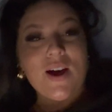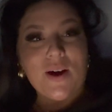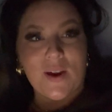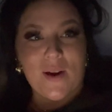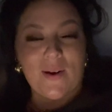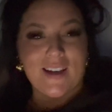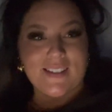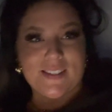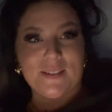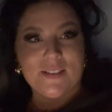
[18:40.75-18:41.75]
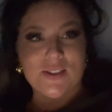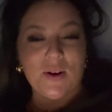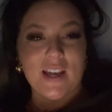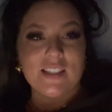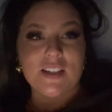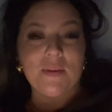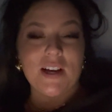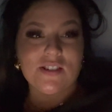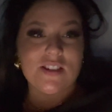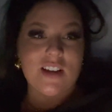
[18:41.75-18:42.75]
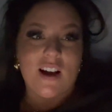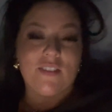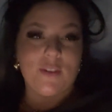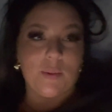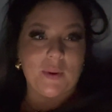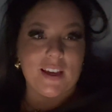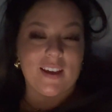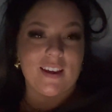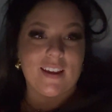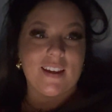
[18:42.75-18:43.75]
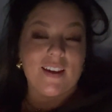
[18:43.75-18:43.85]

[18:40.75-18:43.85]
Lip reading: Okay, guys, so I ended up actually not filming